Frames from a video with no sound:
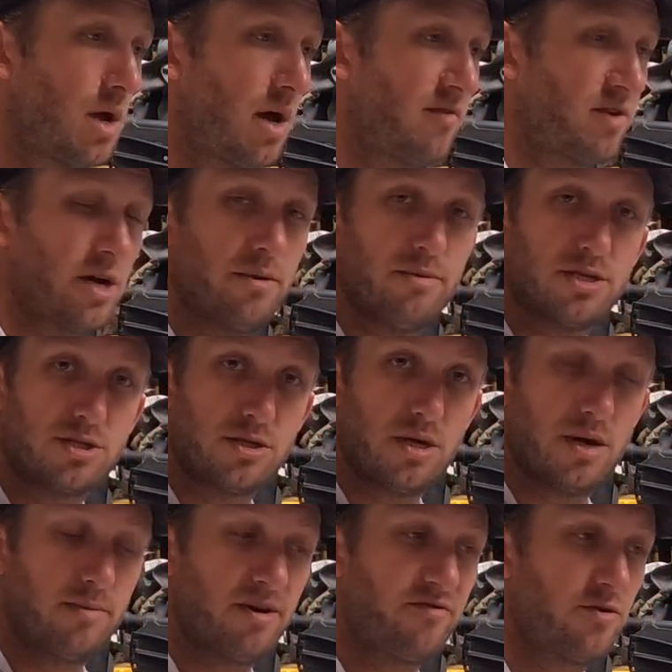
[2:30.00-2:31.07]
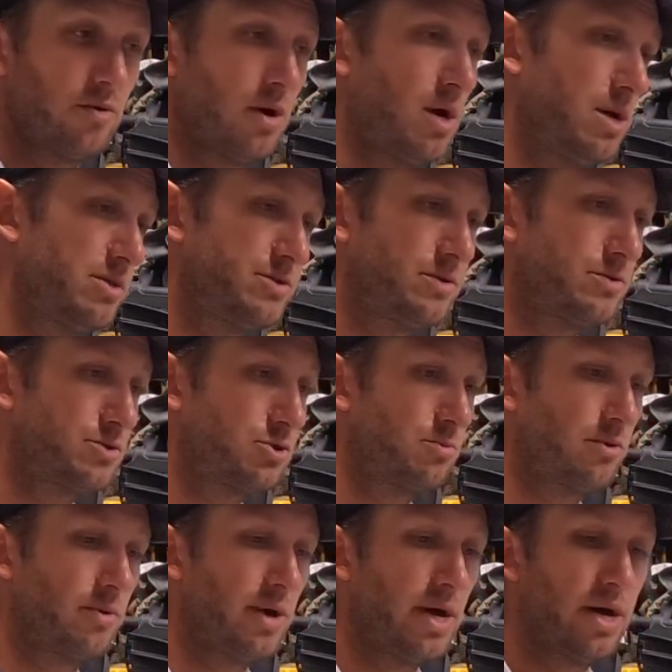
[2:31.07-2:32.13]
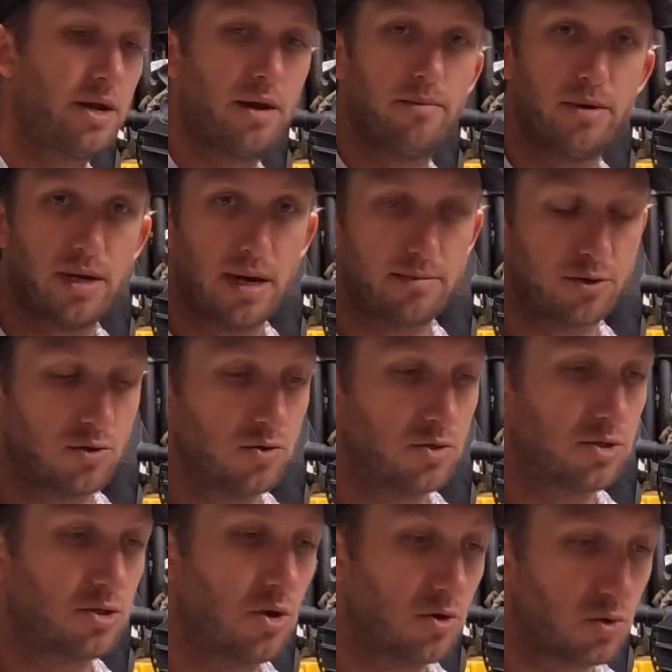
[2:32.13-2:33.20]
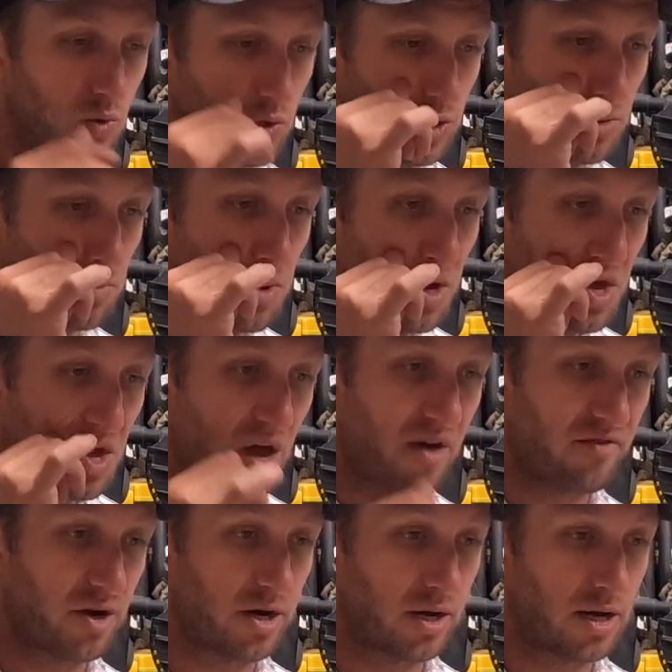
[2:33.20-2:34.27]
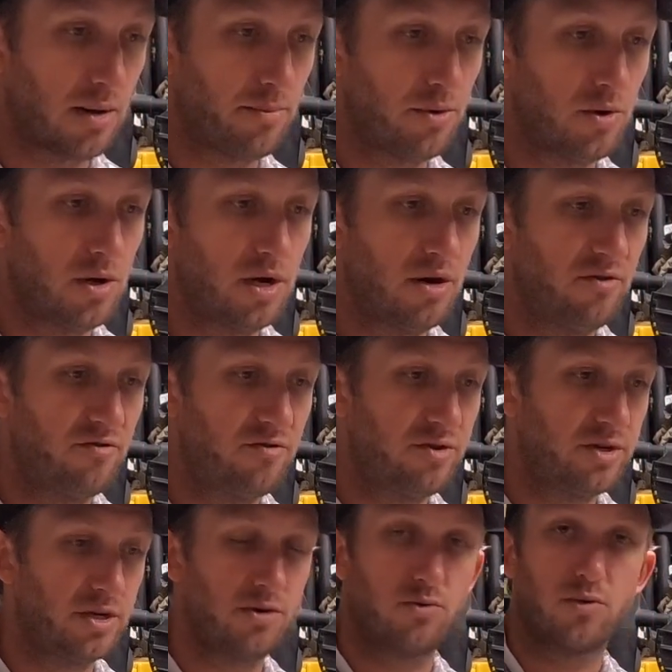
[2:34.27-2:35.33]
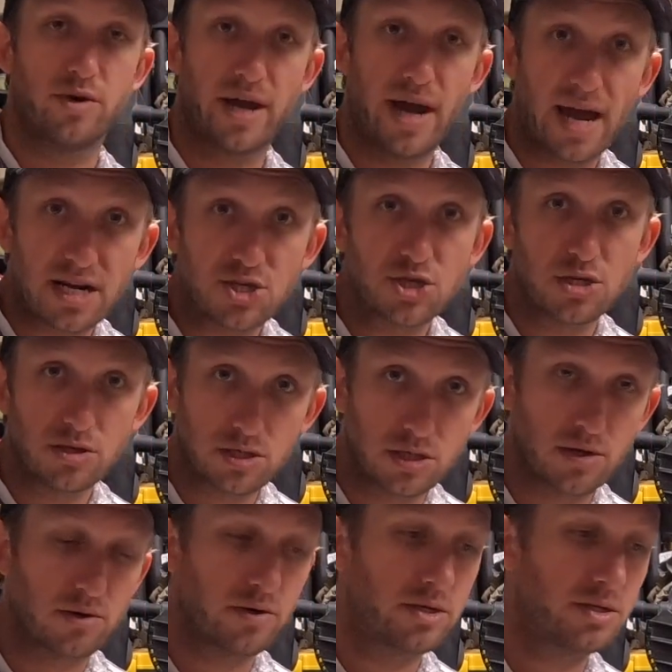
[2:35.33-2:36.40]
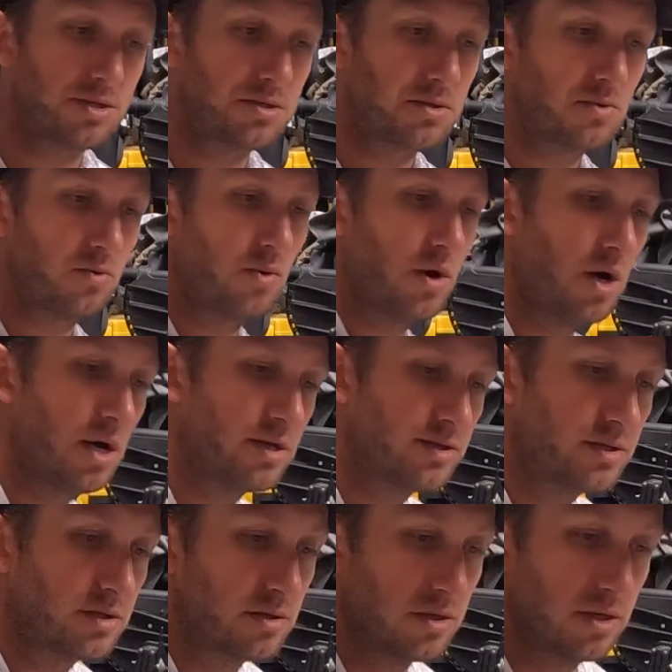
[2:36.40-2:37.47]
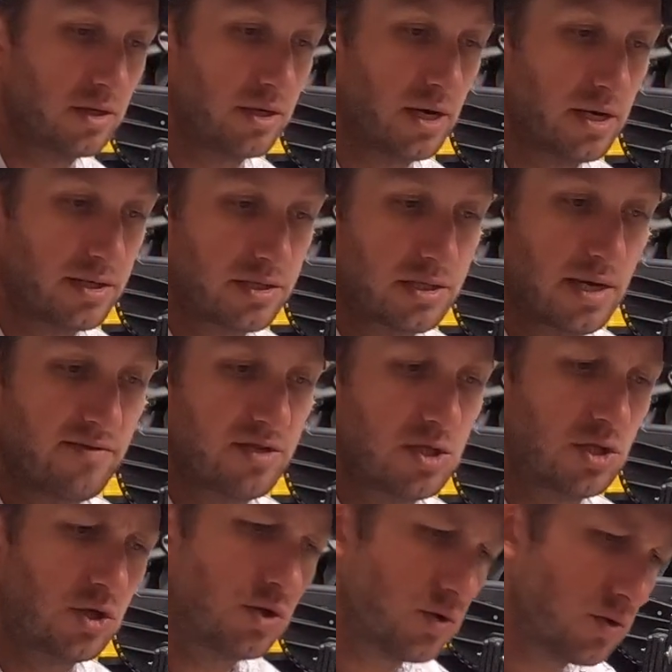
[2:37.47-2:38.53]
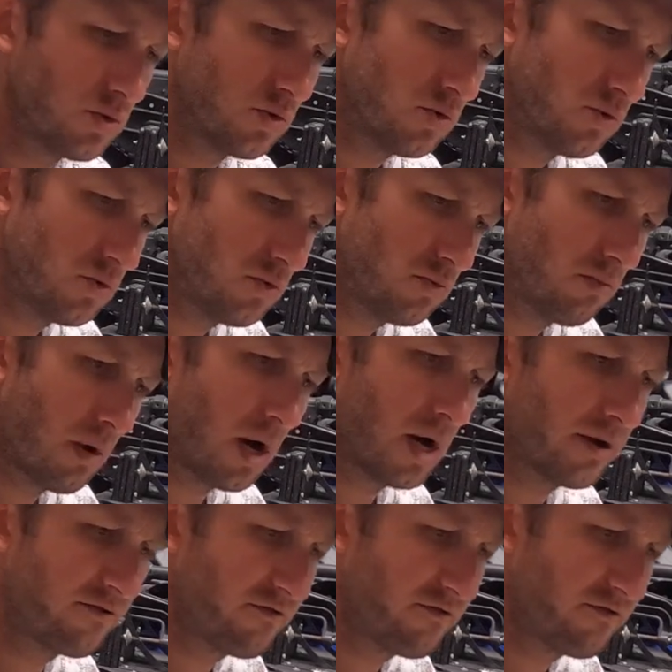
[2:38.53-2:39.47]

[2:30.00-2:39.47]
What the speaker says: I've got a bunch of the MFR rods. They're super rad. I've been absolutely stoked with them. I've got a couple of the Reaction series rods. The 7.2 Mod